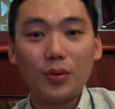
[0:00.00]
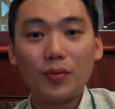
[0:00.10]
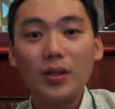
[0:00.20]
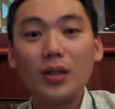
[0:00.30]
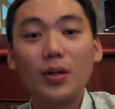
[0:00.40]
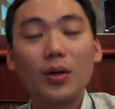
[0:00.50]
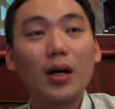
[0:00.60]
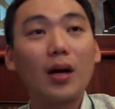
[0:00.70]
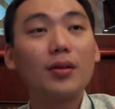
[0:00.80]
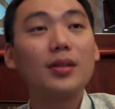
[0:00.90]
within
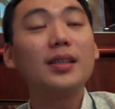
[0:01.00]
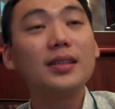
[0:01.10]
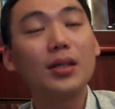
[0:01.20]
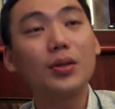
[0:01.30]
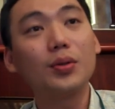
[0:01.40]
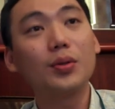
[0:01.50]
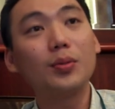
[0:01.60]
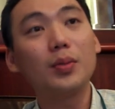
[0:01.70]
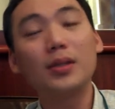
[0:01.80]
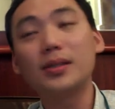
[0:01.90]
your current things that you
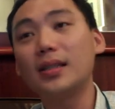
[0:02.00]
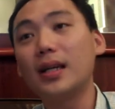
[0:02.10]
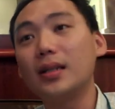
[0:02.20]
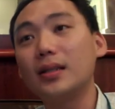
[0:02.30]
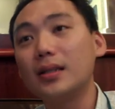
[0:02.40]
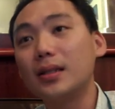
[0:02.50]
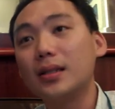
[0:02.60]
know, because then